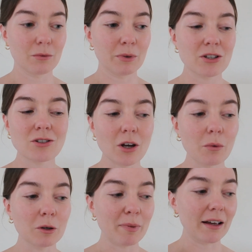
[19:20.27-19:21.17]
we just don't
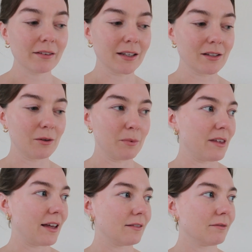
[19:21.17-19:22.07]
want to buy things that we
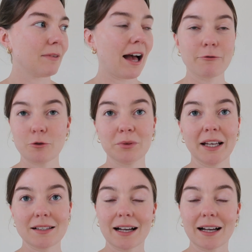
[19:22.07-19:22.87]
then have to replace.